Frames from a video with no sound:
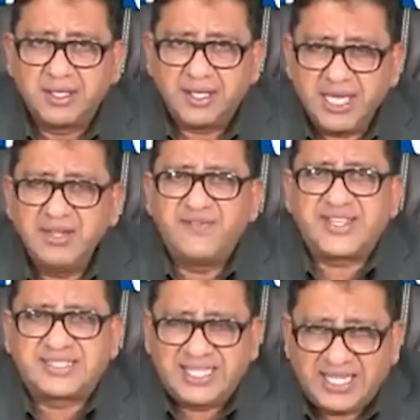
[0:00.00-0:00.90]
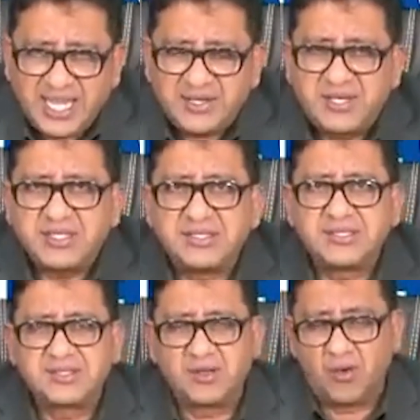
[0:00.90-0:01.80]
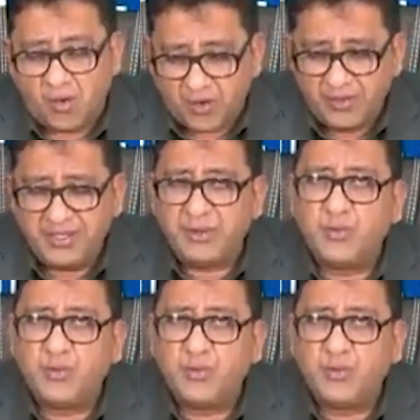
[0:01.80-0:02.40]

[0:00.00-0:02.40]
investigations, or the